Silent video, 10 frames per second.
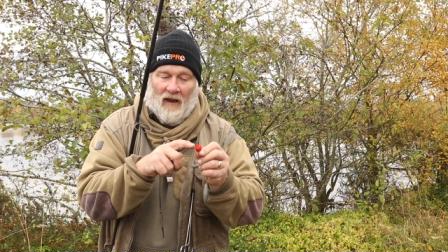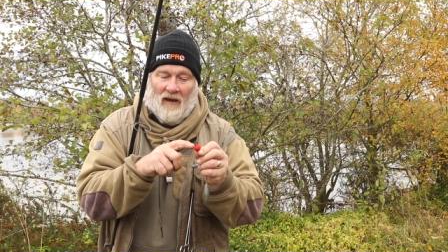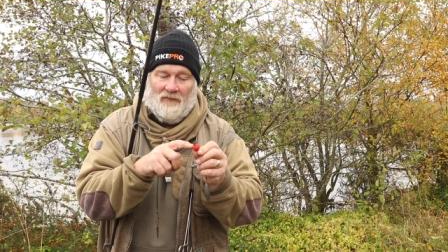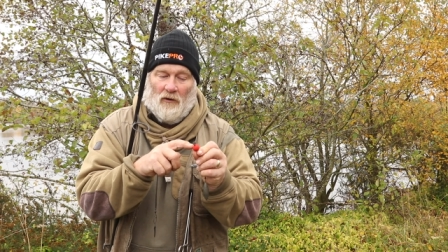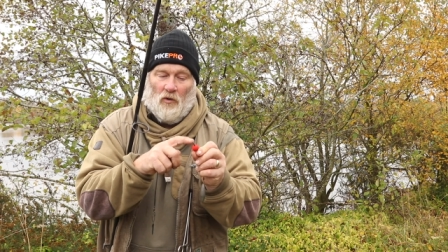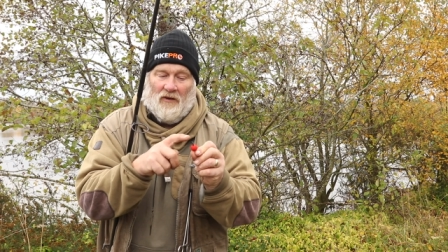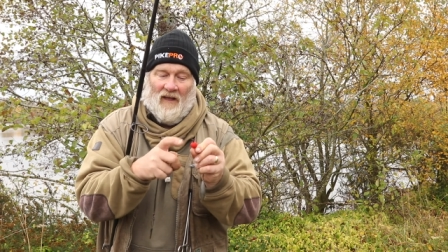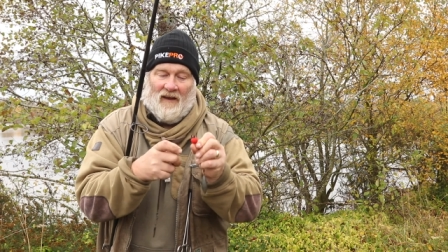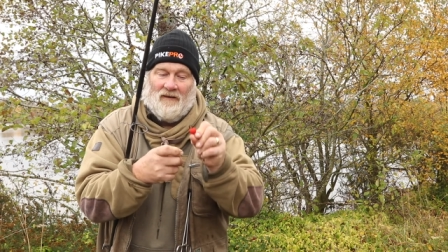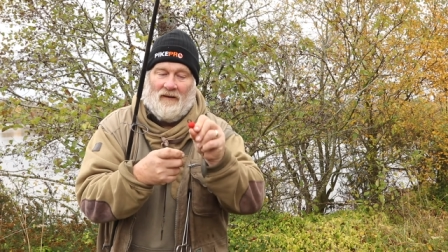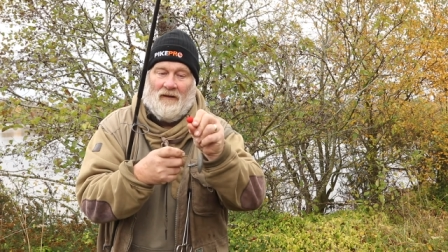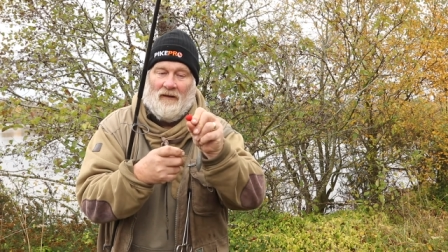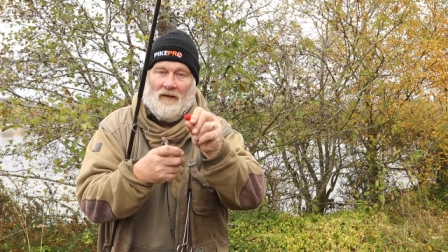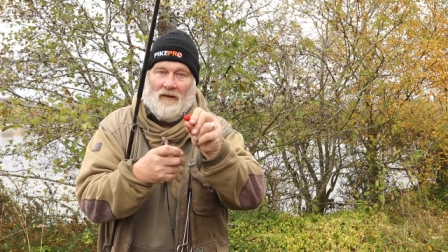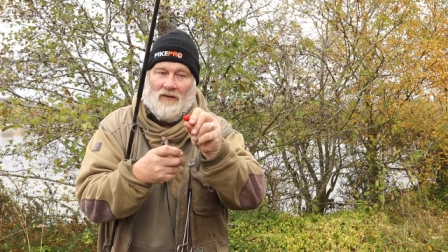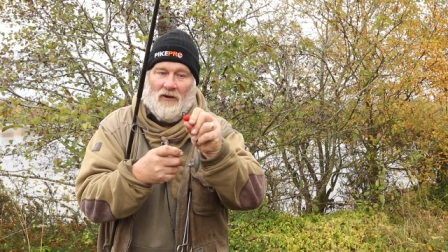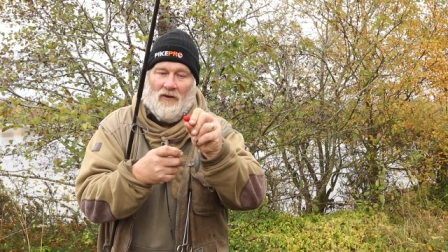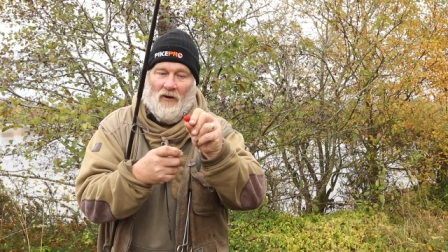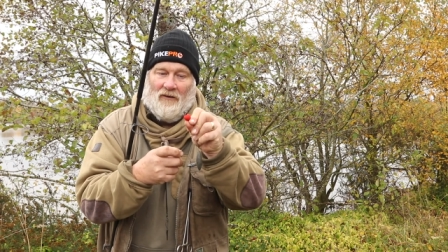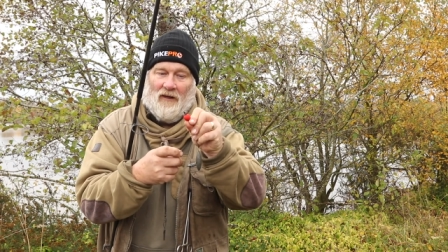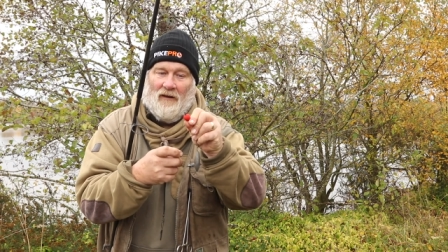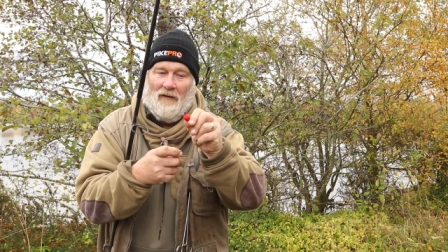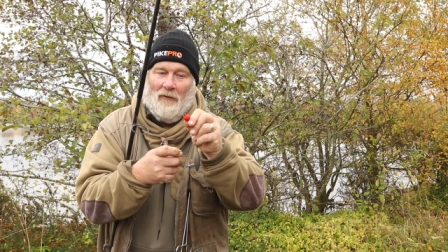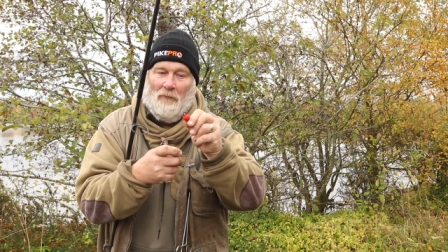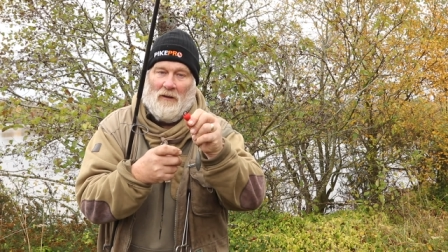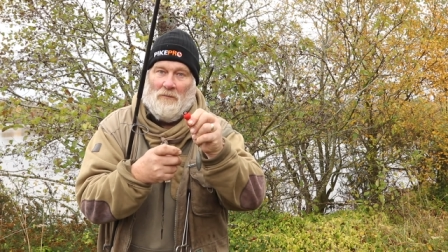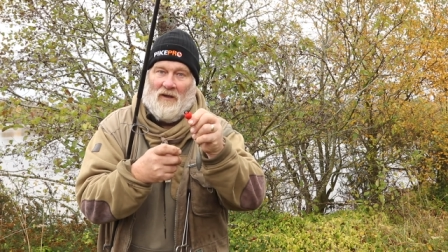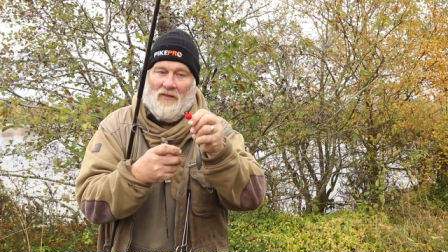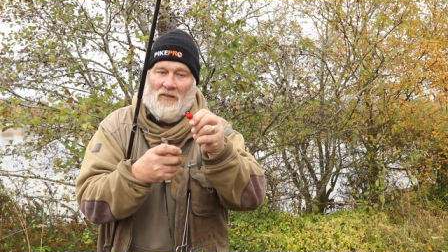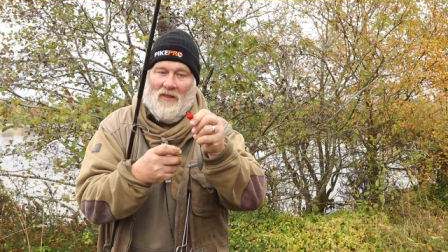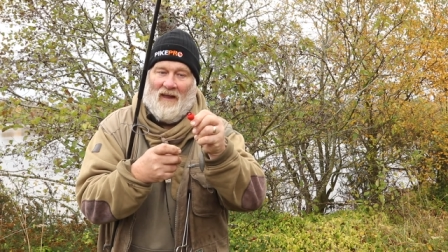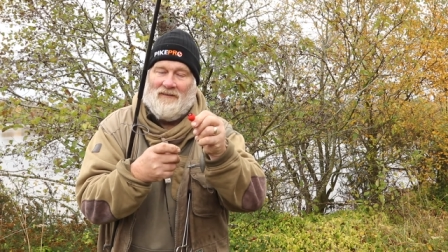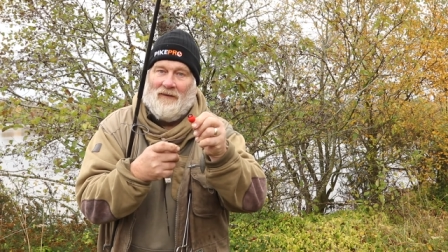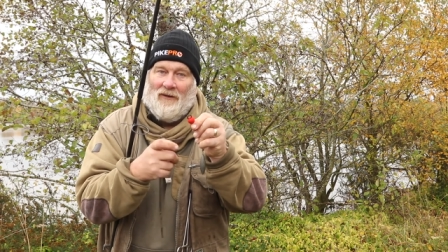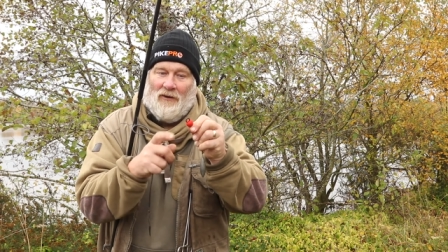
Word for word: And if you look at that, you can't get a, a ring bigger than that.